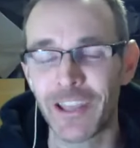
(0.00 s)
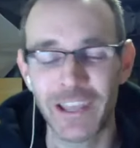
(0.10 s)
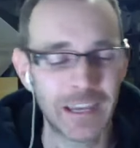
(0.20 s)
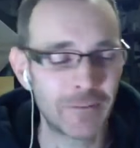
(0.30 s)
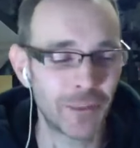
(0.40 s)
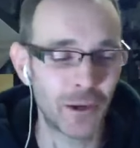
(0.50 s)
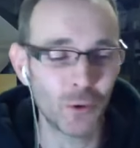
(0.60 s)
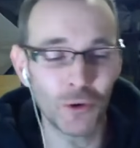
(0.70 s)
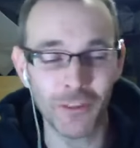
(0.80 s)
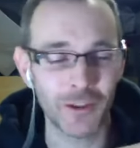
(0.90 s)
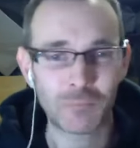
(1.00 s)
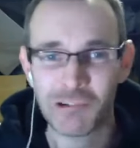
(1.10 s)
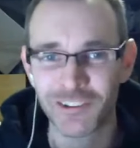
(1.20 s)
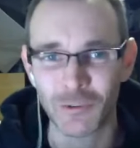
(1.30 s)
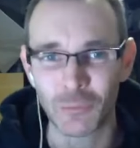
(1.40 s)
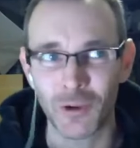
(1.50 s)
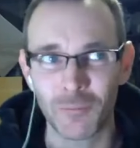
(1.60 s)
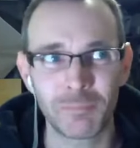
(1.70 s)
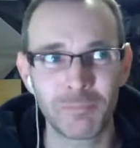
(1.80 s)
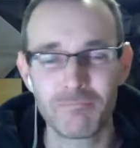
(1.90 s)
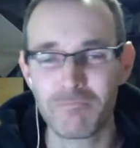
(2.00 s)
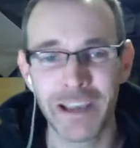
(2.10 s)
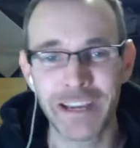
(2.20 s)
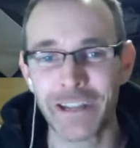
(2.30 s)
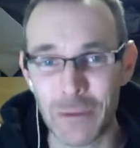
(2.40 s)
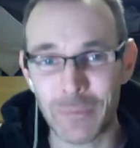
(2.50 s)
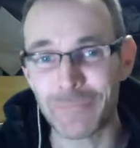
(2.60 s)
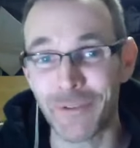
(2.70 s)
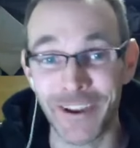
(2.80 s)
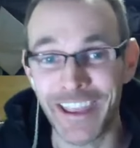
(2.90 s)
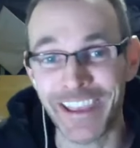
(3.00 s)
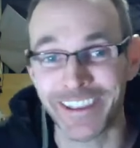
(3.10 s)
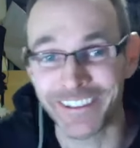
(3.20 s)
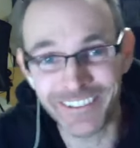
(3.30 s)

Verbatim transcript: even though all of those pressures were made up in my head.